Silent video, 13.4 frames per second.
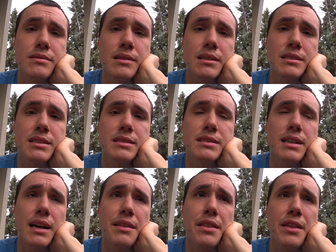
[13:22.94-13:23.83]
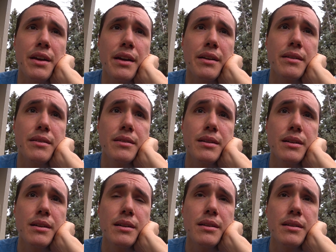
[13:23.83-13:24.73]
that's a sad thing.
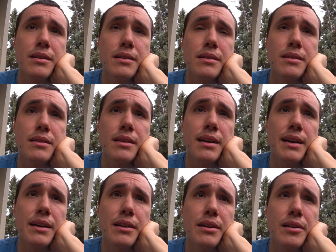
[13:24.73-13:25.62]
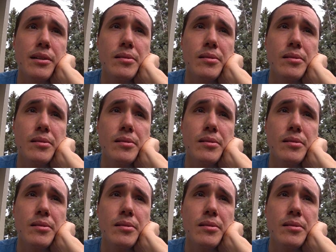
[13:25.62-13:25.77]
Like,